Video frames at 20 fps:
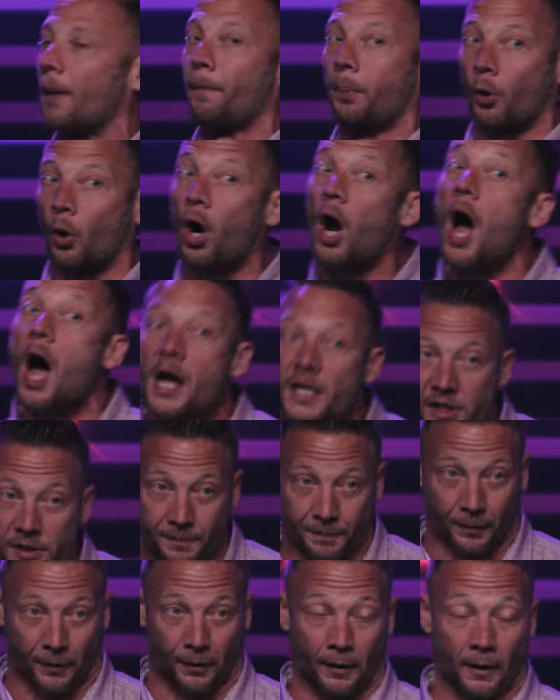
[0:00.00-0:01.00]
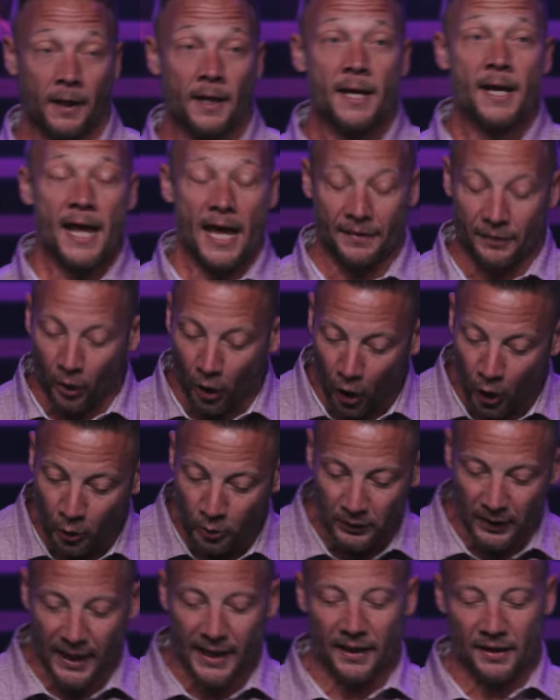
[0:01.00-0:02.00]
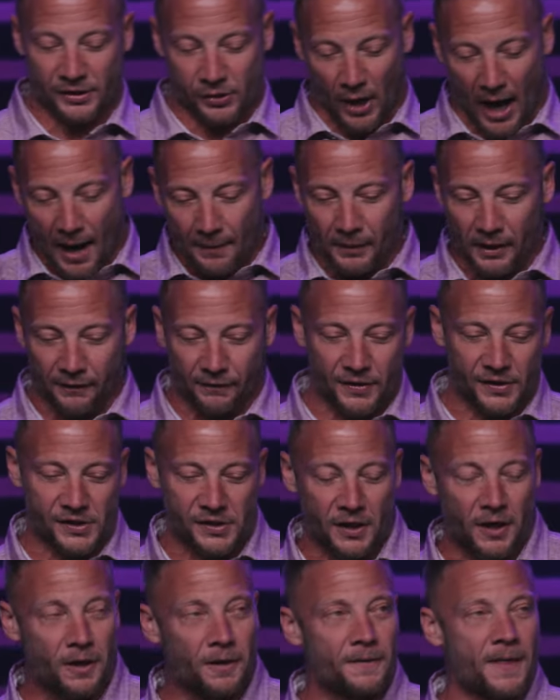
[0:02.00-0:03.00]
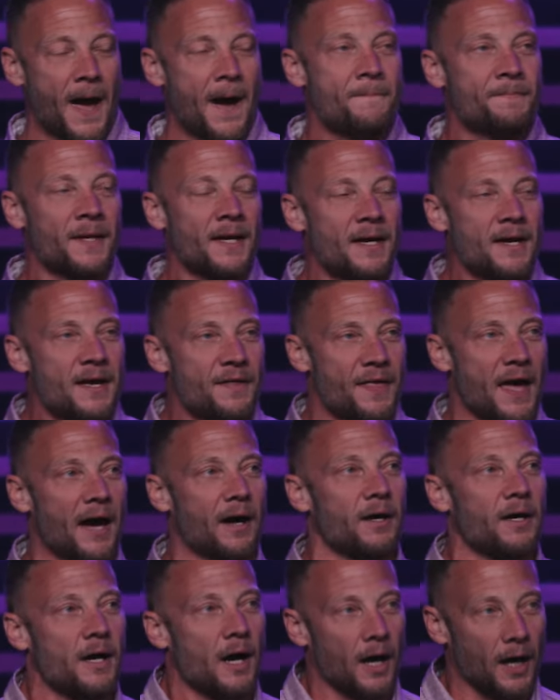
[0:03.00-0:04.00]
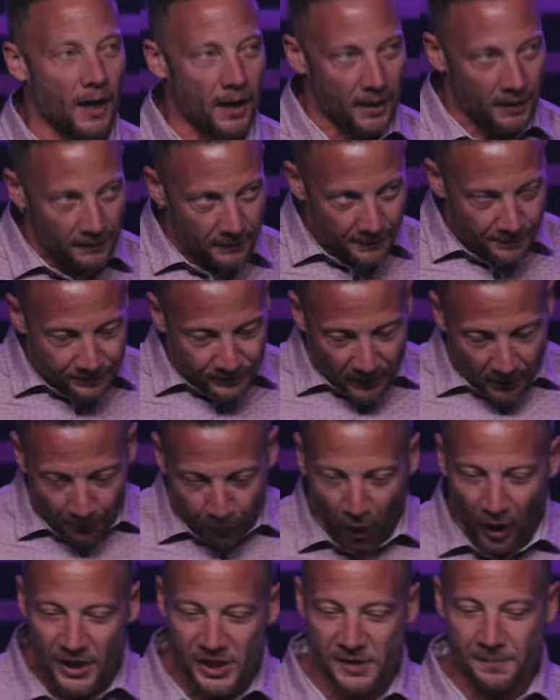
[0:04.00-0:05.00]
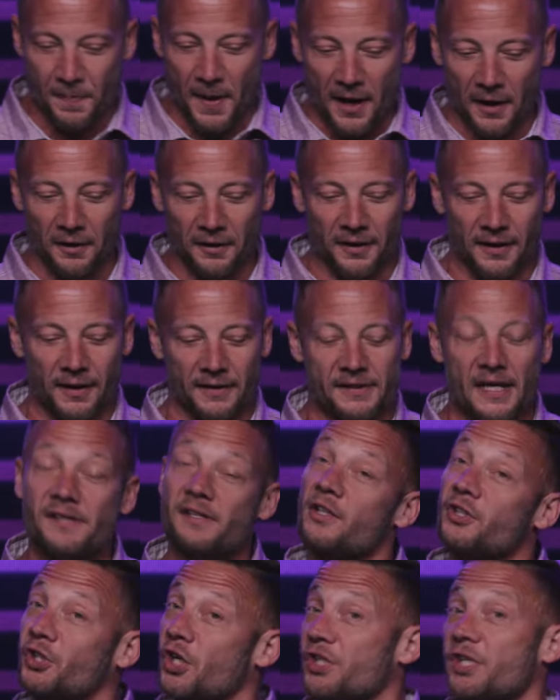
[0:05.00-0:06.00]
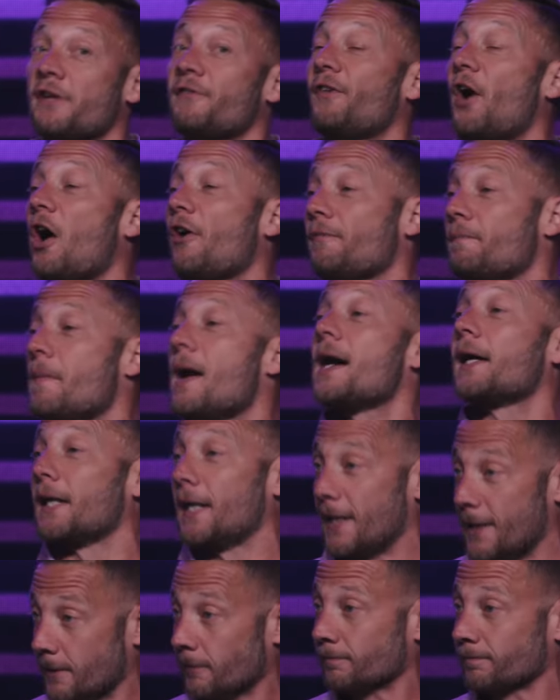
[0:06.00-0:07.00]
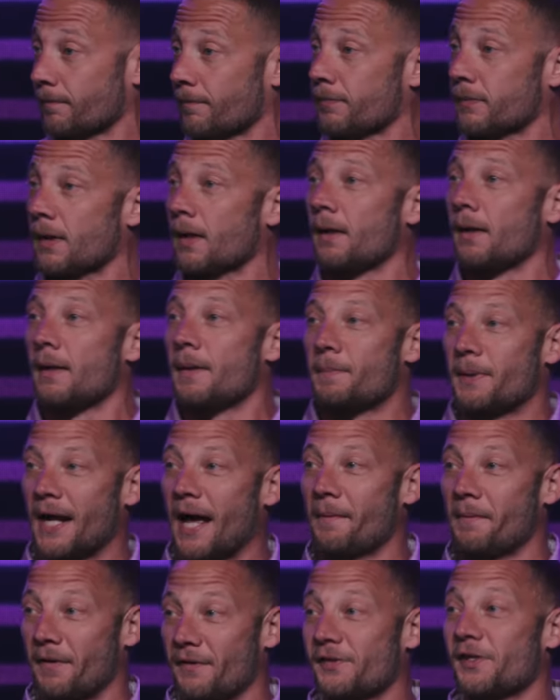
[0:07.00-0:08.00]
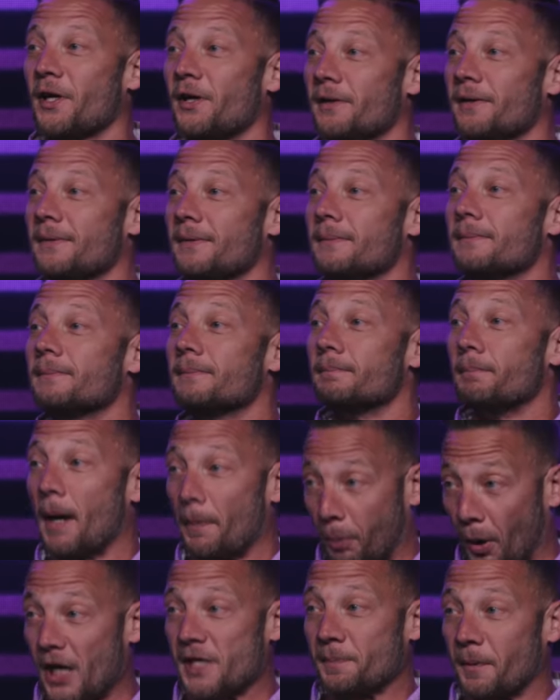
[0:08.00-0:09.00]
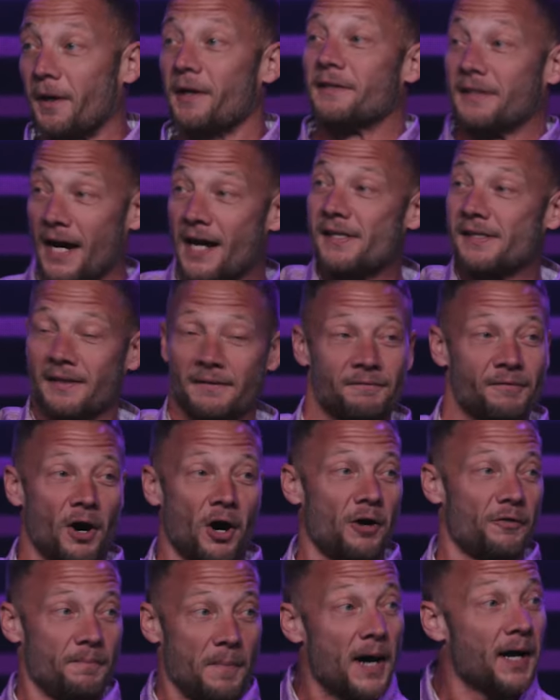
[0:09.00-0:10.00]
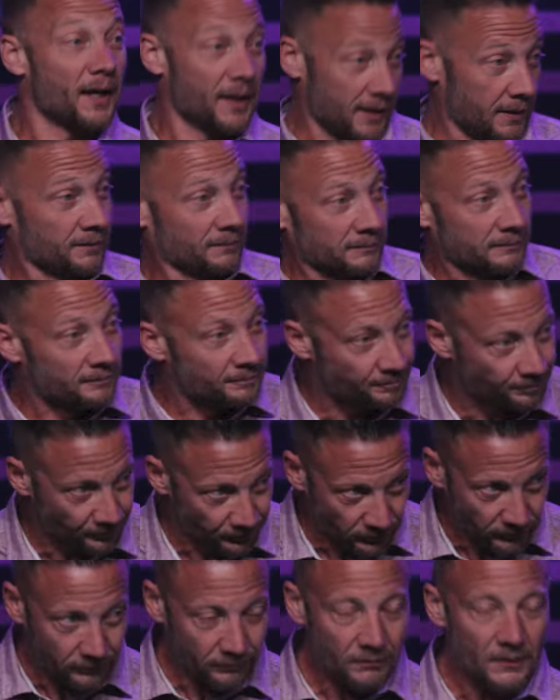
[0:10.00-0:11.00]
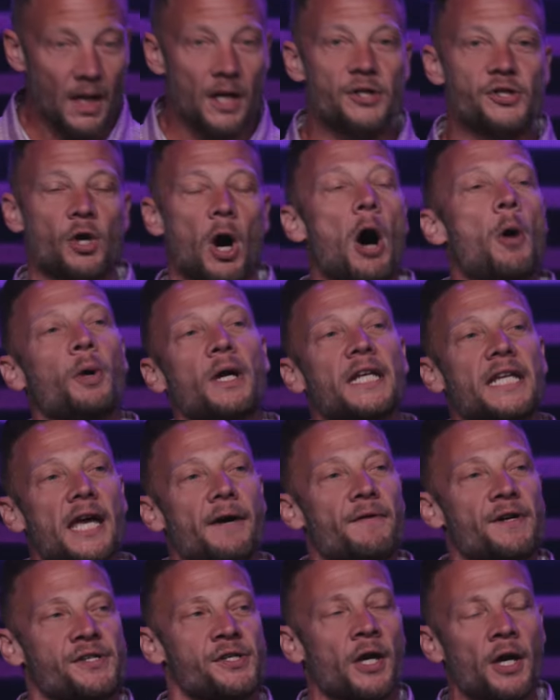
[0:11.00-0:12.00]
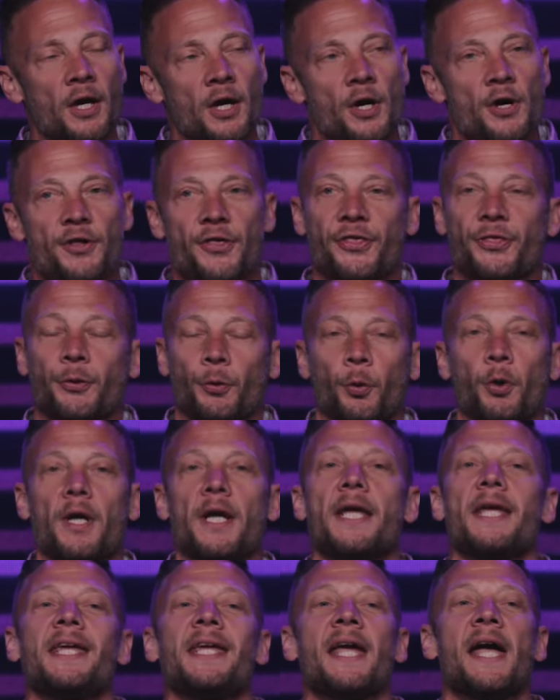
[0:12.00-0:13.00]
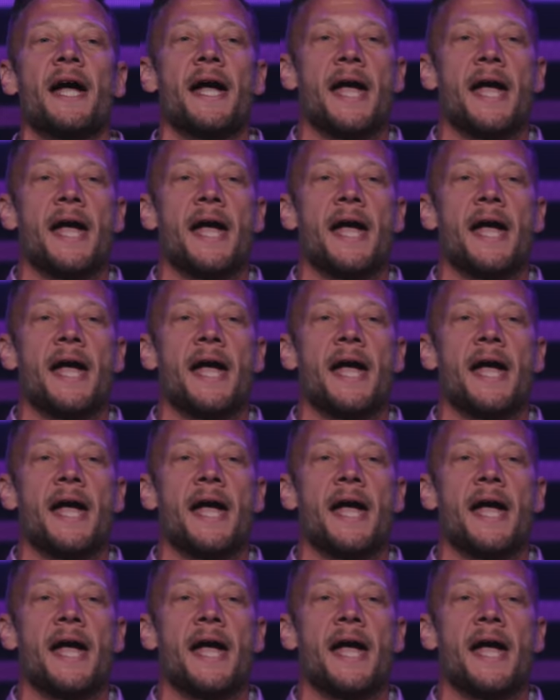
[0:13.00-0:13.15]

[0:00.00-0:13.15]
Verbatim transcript: prosper in their own land. So, how many of us know that, that uh, prosperity doesn't just involve money, but how many of us know but prosperity does involve money? So, I want to give us three